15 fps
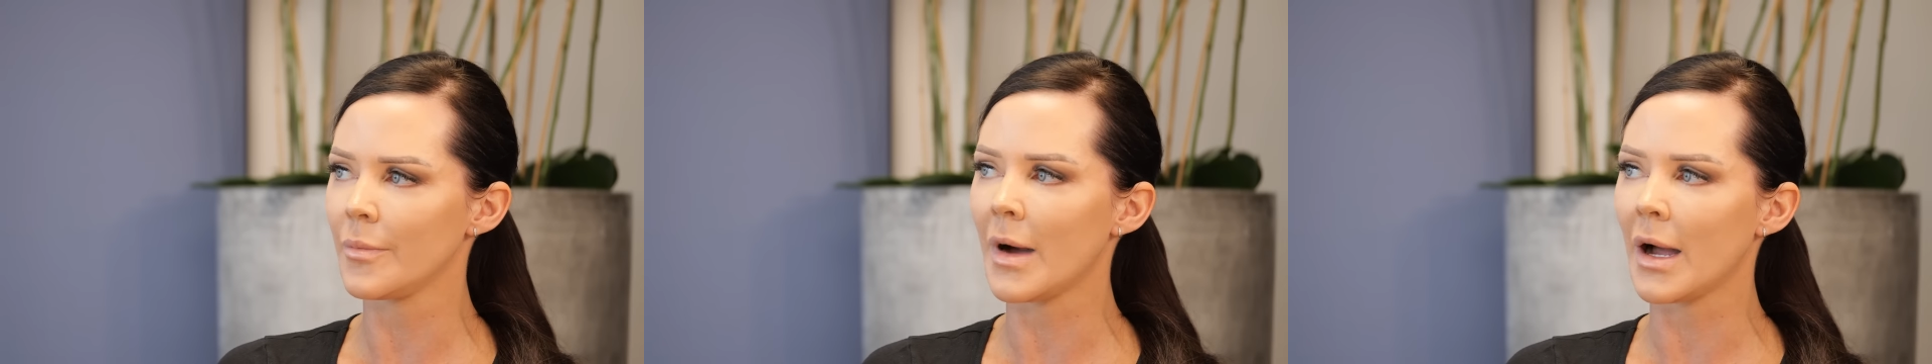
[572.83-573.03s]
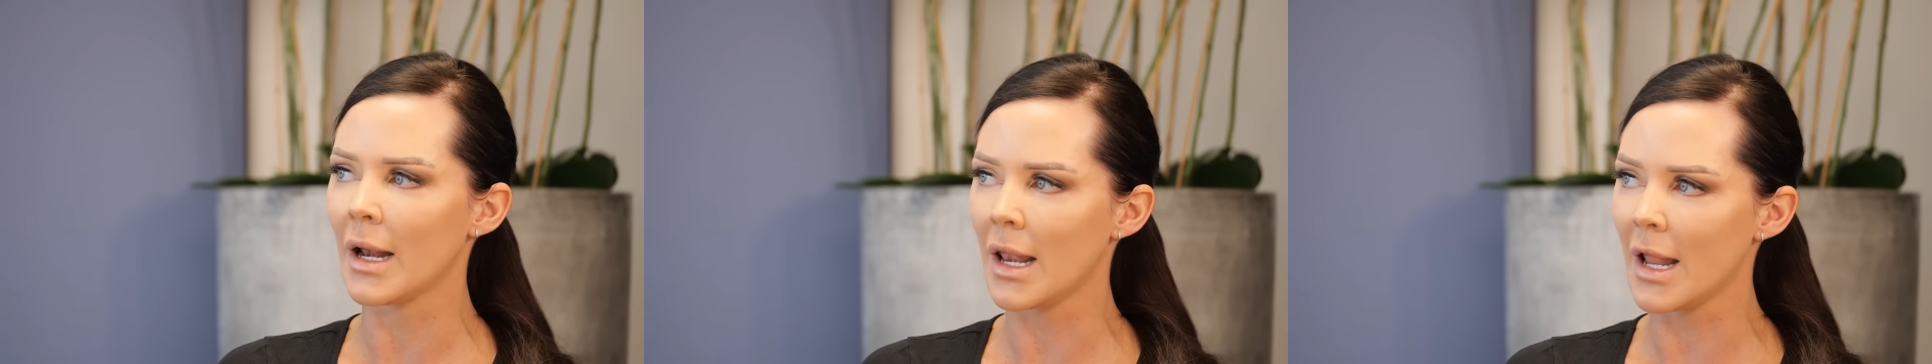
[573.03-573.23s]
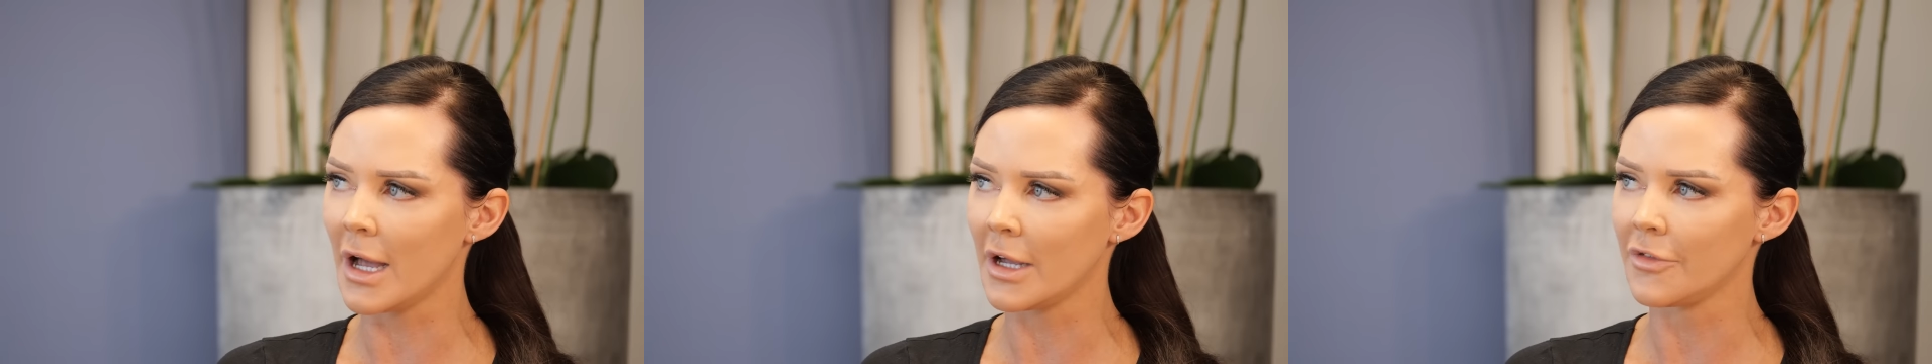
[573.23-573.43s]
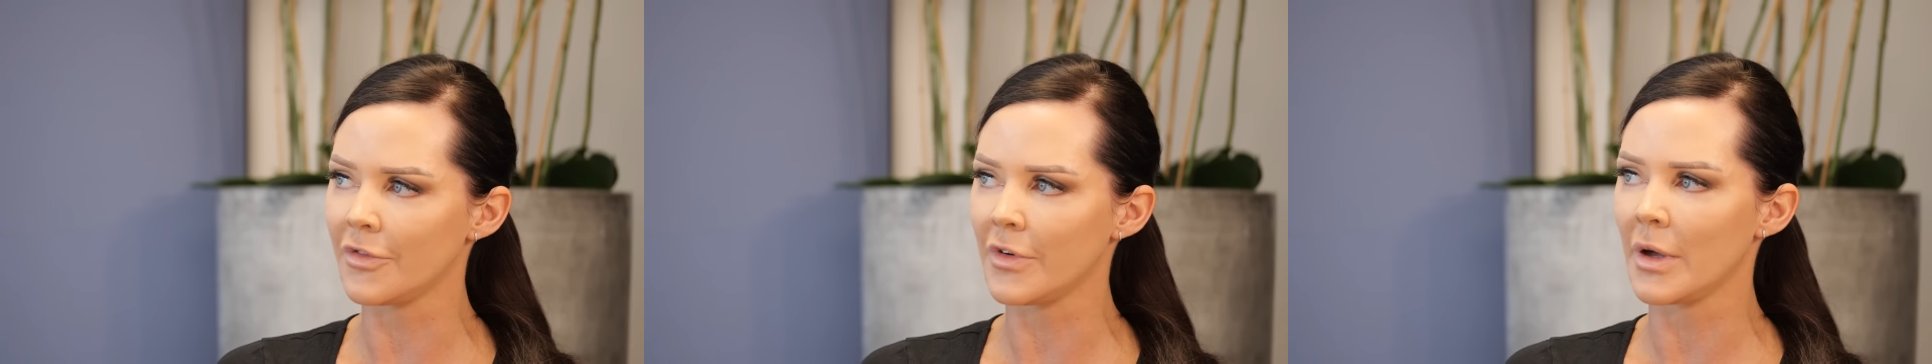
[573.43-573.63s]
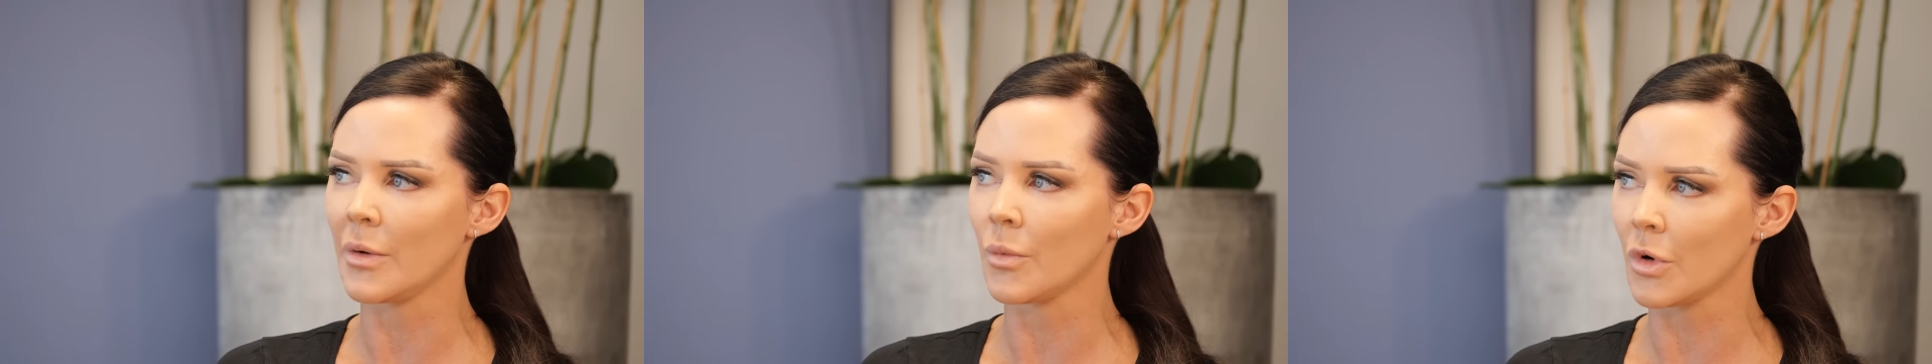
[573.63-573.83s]
my life
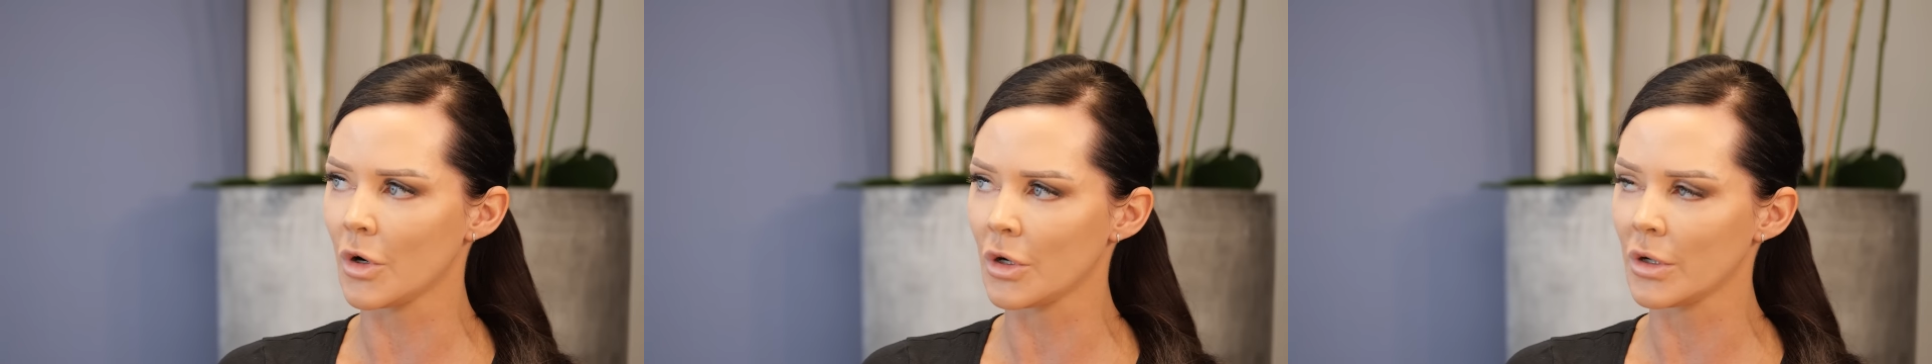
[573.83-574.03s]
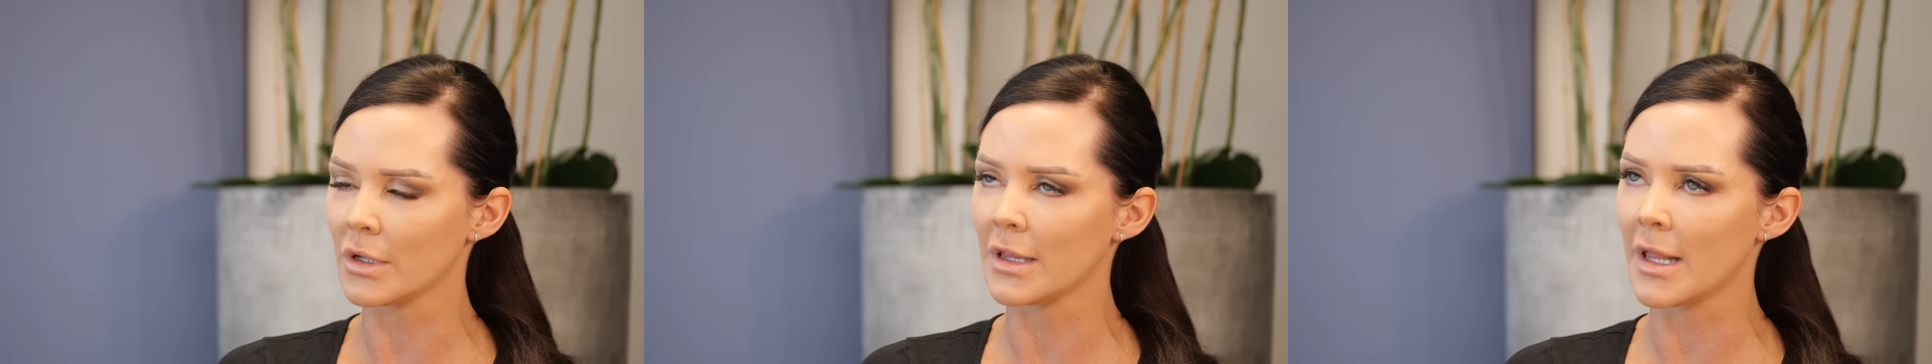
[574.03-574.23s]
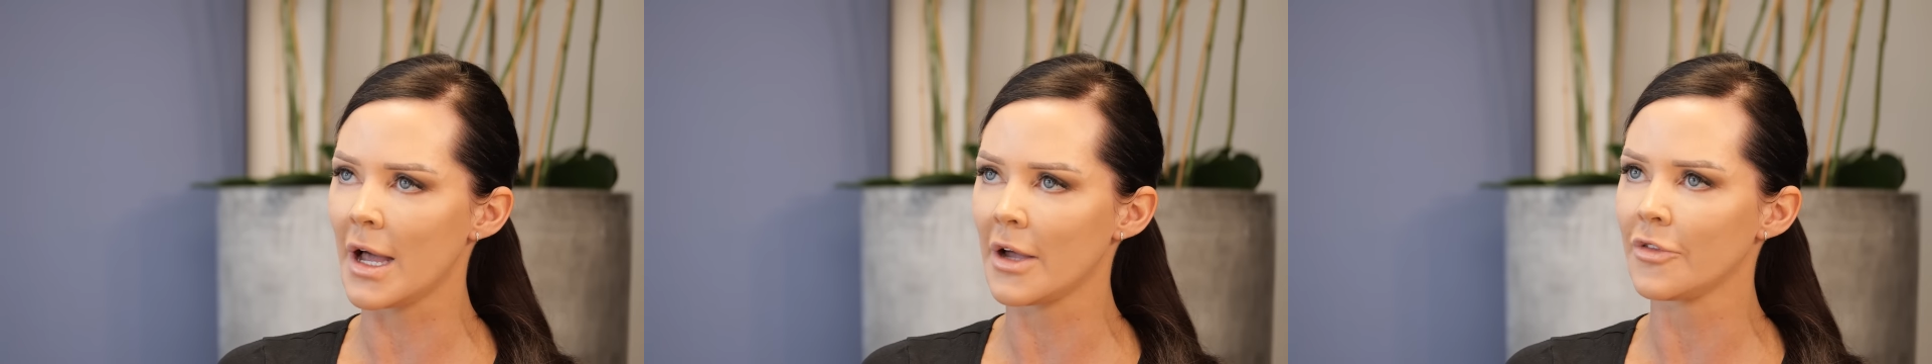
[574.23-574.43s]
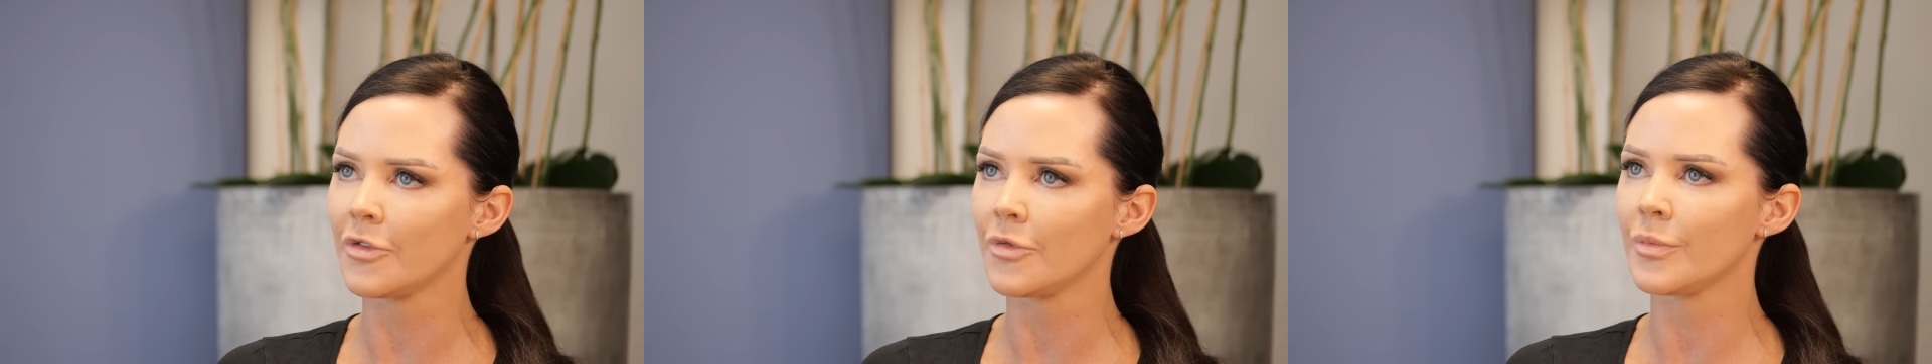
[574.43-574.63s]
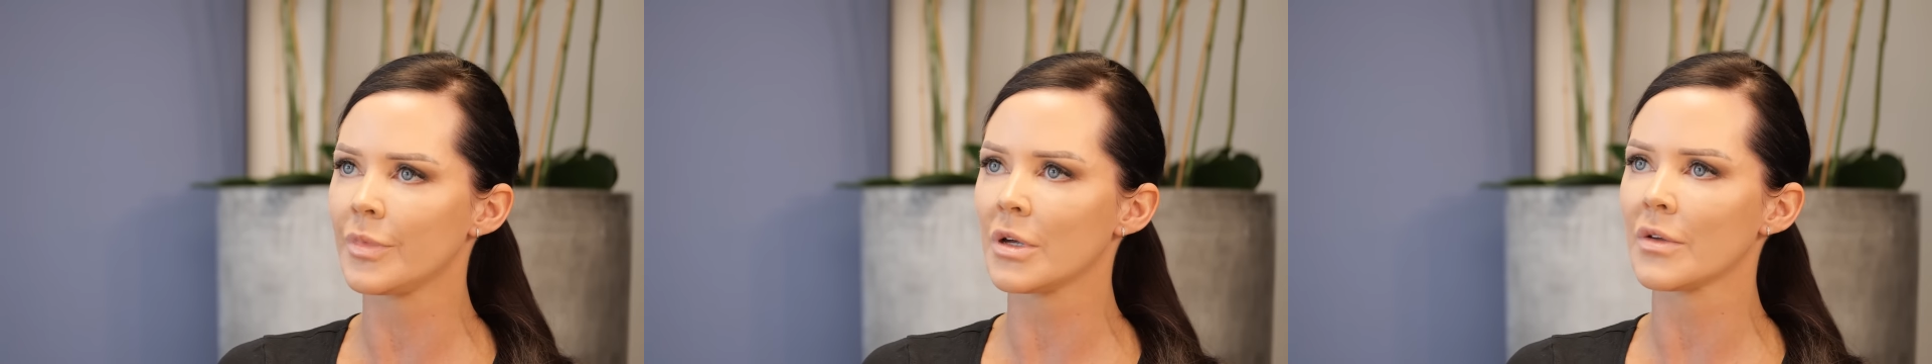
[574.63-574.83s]
and work
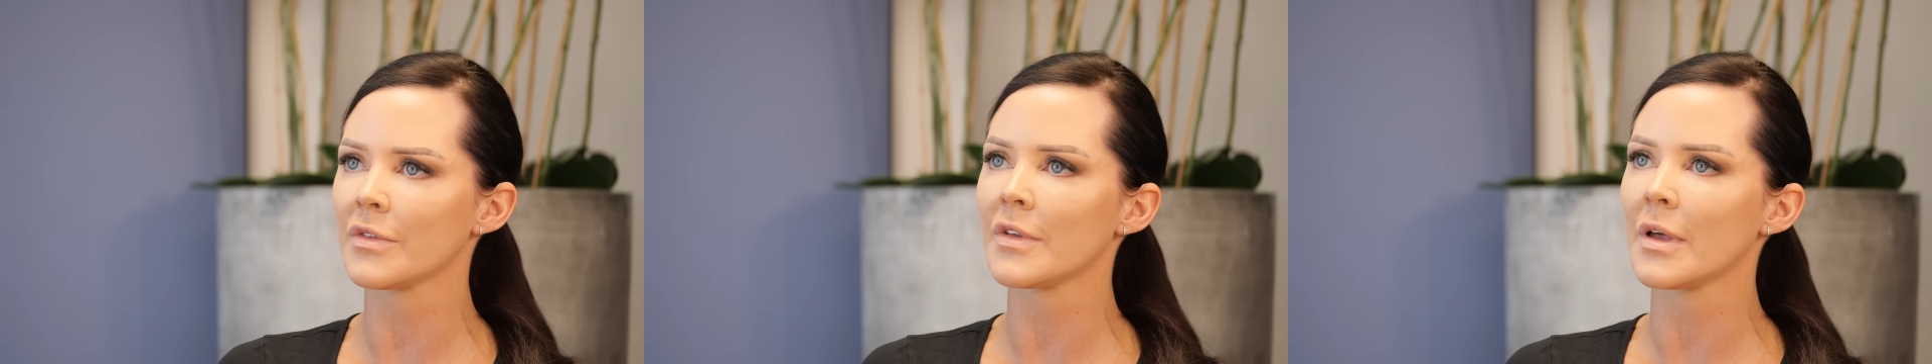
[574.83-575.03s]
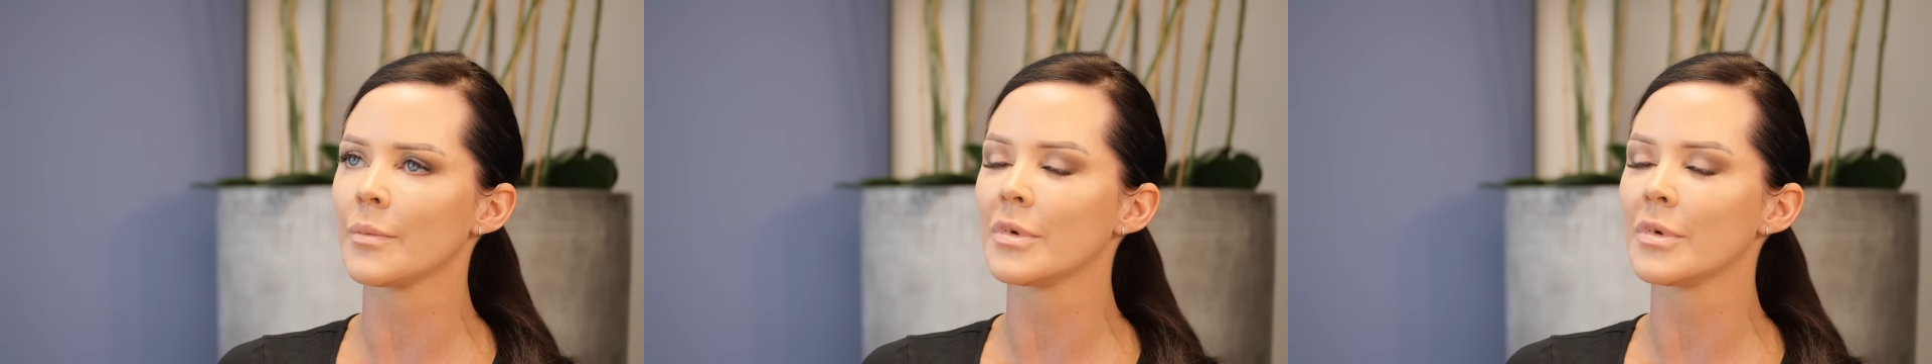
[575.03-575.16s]
life, because I